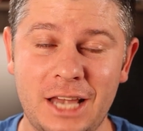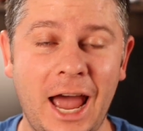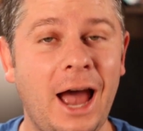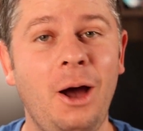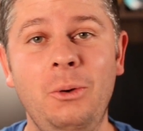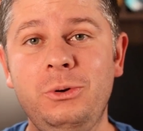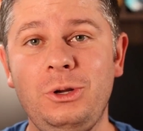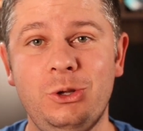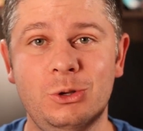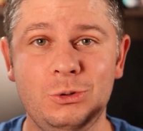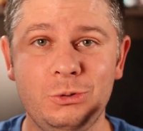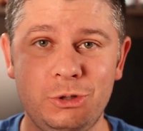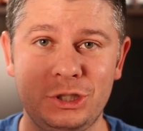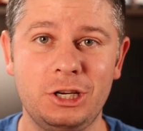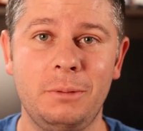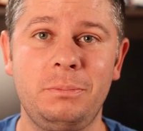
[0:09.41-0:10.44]
How do you
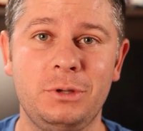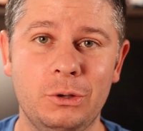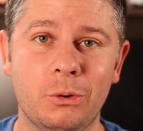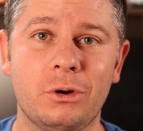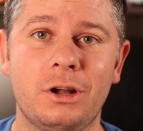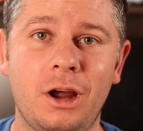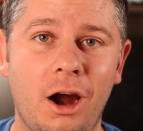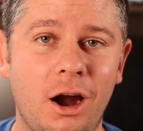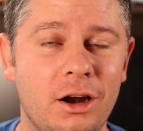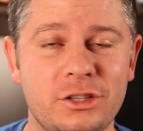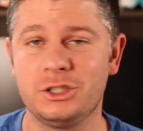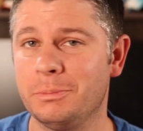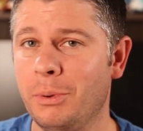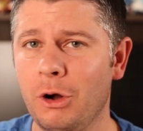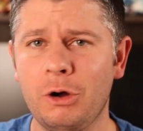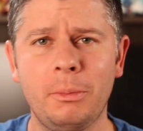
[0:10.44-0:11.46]
ship your cards,
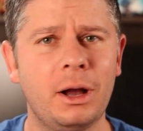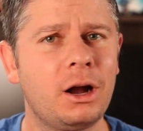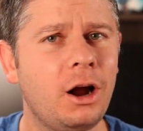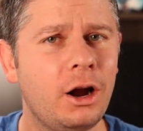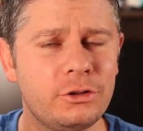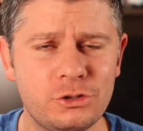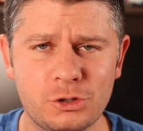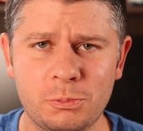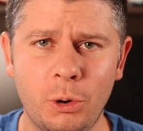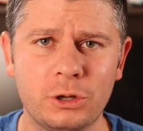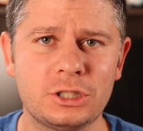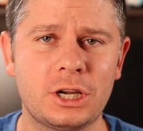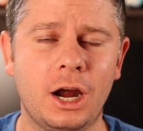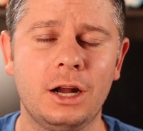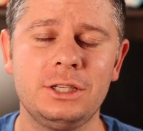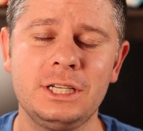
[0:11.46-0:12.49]
your Pokemon cards, your sports
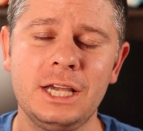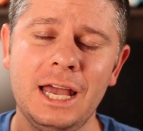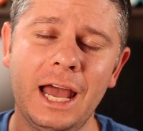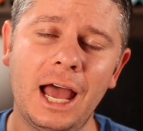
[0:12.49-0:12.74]
cards?